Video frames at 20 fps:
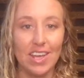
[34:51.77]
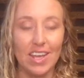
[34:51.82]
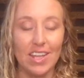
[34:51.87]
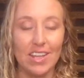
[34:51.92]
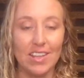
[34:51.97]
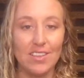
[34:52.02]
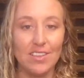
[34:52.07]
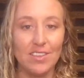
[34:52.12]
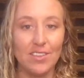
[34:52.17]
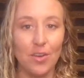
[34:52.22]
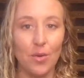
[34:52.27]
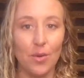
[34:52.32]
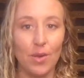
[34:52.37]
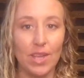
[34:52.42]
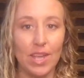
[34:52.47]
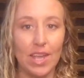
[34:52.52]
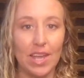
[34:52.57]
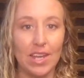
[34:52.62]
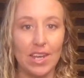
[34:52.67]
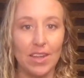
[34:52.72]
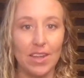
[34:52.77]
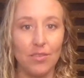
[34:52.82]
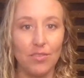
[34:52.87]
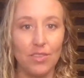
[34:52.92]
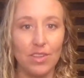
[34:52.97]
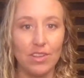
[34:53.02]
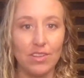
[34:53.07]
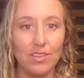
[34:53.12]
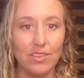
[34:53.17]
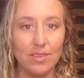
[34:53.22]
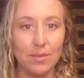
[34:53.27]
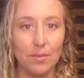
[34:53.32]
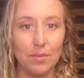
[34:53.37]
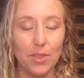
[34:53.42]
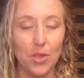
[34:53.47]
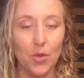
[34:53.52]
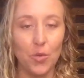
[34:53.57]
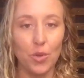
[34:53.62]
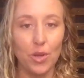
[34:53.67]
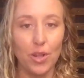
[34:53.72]
And so again, if this is
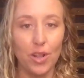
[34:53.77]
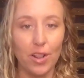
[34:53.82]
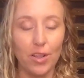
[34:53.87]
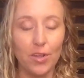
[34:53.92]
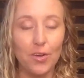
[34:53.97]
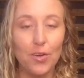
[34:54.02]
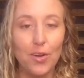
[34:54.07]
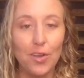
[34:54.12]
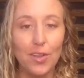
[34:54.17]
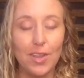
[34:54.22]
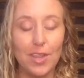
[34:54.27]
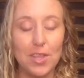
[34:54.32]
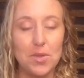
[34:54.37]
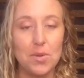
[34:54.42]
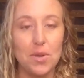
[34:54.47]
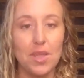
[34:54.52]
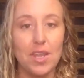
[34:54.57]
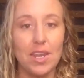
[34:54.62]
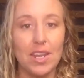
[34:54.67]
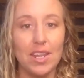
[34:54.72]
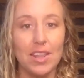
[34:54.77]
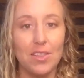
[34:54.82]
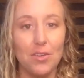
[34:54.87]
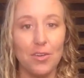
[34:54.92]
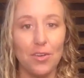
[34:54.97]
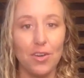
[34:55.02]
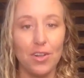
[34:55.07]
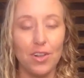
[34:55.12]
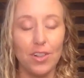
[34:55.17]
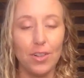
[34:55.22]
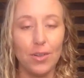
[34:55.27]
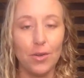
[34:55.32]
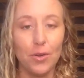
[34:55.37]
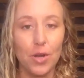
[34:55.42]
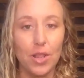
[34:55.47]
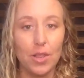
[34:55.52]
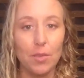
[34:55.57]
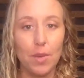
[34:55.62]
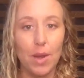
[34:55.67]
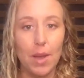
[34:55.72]
something you want to learn, then you can either
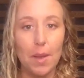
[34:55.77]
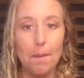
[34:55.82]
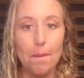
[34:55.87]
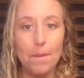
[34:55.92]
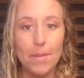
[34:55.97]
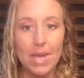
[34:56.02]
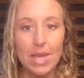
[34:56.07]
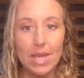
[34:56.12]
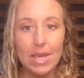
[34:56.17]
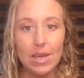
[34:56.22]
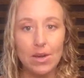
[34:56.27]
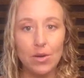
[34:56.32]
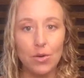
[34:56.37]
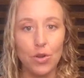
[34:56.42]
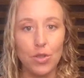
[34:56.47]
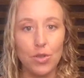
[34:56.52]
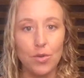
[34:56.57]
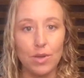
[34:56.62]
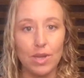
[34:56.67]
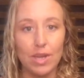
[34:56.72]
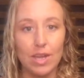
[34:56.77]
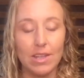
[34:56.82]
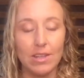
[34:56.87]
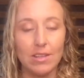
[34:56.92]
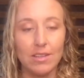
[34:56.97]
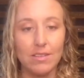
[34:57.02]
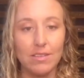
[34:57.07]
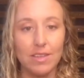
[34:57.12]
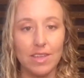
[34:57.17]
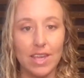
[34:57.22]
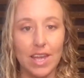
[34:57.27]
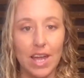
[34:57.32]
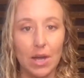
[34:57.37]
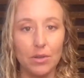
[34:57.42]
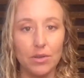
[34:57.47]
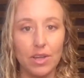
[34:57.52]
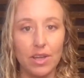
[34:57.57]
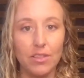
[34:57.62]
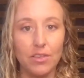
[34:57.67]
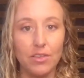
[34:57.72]
learn it by me, or you can seek
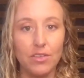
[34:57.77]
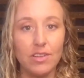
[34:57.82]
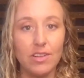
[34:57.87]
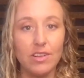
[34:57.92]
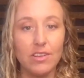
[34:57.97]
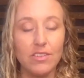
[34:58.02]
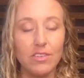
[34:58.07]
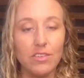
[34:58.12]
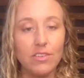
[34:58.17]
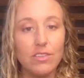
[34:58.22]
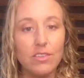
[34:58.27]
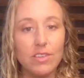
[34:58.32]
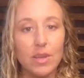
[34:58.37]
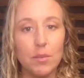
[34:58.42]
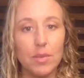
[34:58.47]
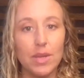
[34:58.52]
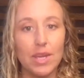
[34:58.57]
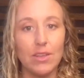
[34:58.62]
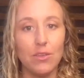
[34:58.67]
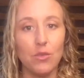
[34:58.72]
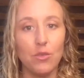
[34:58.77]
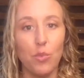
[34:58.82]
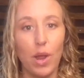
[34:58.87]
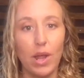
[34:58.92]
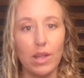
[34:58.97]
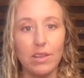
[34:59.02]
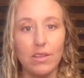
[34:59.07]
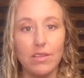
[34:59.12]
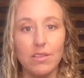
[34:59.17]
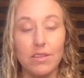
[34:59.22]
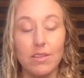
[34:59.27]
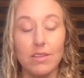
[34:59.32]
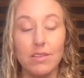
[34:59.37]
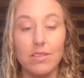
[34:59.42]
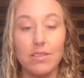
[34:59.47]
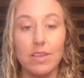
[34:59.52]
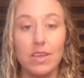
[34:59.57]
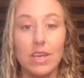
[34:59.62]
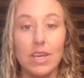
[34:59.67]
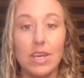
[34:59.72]
out other teachers and begin to practice
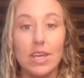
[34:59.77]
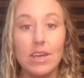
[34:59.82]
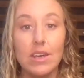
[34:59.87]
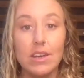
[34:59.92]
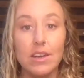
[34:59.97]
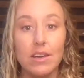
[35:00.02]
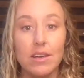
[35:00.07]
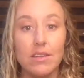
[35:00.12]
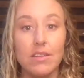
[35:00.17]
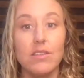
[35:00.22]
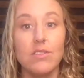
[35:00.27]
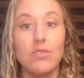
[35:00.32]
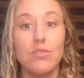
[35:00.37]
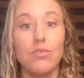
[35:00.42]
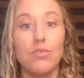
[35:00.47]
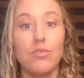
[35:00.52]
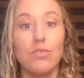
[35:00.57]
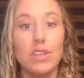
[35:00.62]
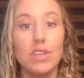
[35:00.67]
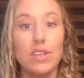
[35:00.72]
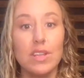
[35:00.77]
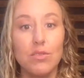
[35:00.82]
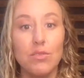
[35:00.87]
this, because it's really,